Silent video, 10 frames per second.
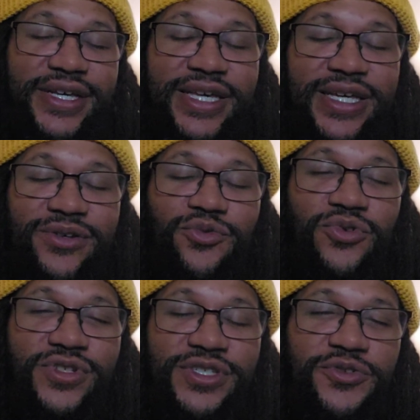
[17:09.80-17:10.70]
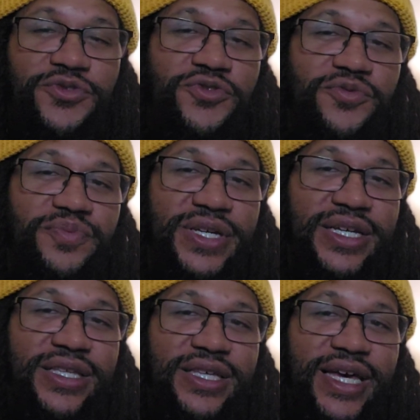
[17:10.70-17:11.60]
He will soon
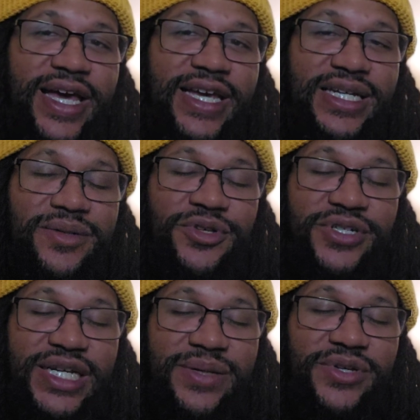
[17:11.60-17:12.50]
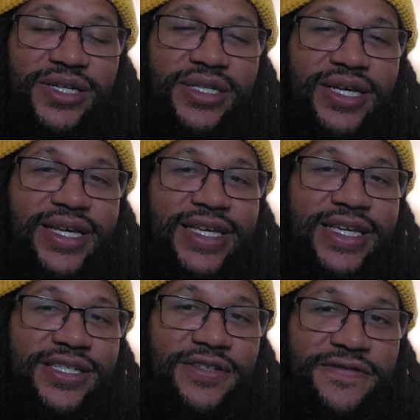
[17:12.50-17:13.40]
be the AEW champion. He
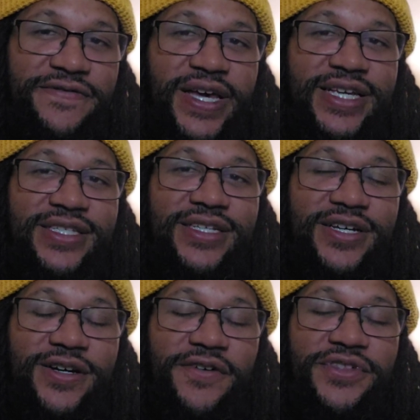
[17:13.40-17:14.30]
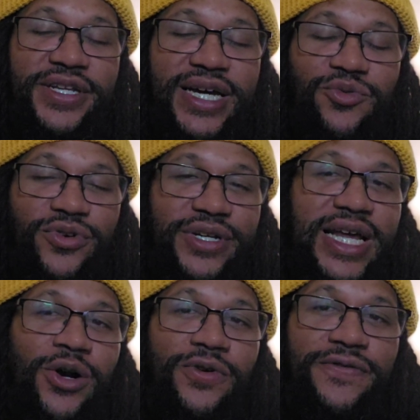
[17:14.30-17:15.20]
is the face of the network
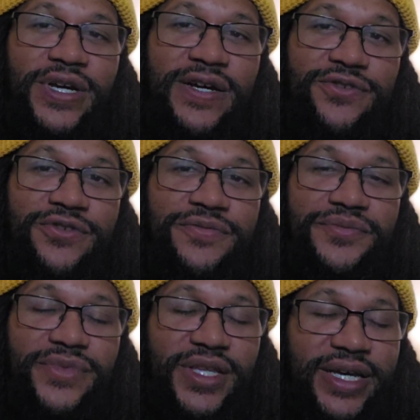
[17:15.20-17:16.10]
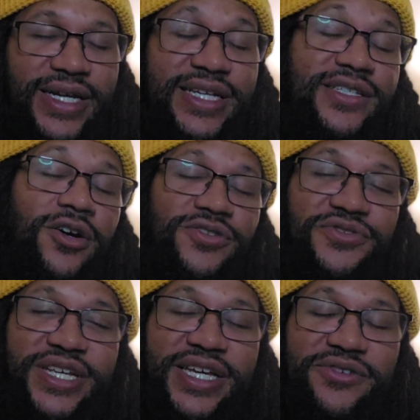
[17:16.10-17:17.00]
now and forever. And he's also
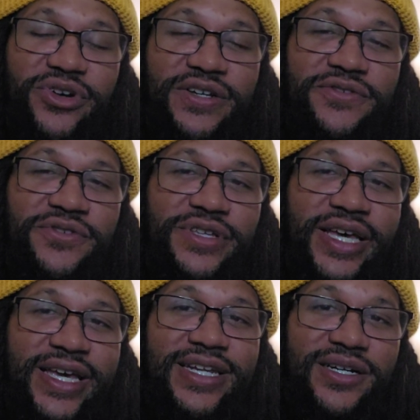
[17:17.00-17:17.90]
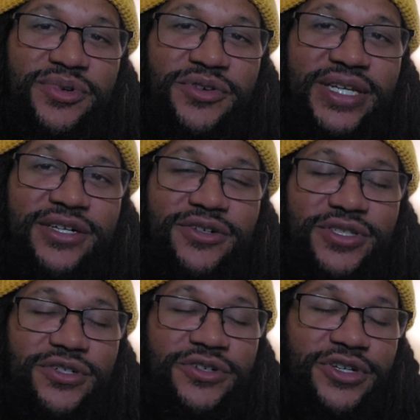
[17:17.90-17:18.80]
taking credit for the AEW deal.
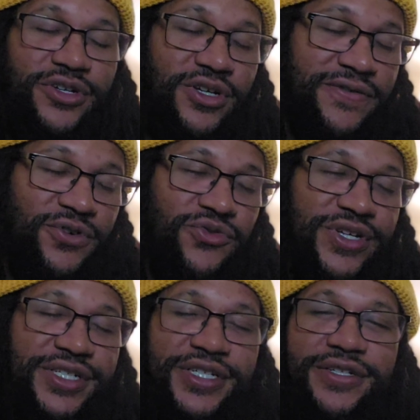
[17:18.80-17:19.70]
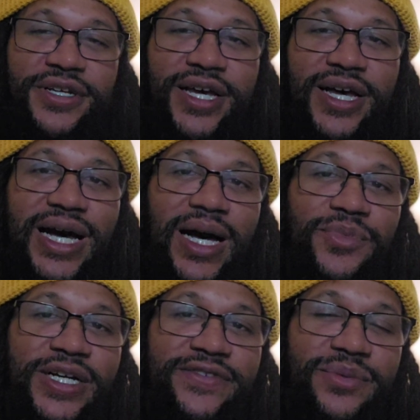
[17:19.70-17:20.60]
So, you know, good for Christian. I
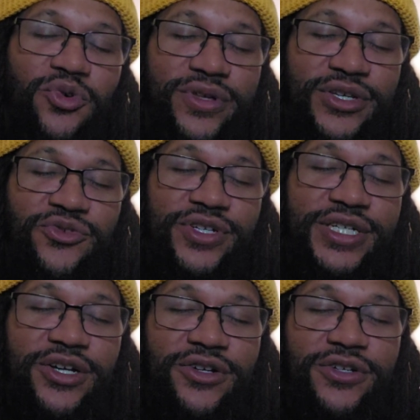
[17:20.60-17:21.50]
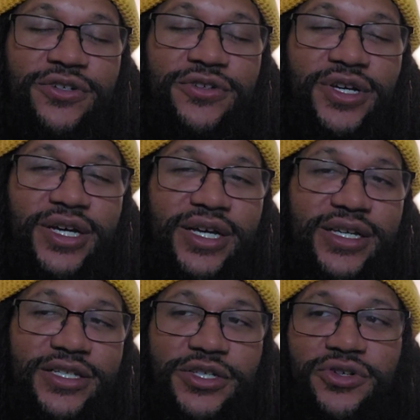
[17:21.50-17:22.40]
believe him more than Chris Jericho.
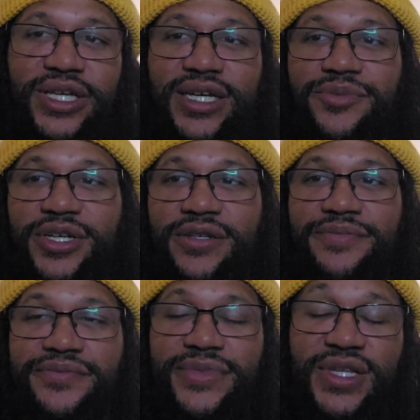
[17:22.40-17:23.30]
So, yeah, man.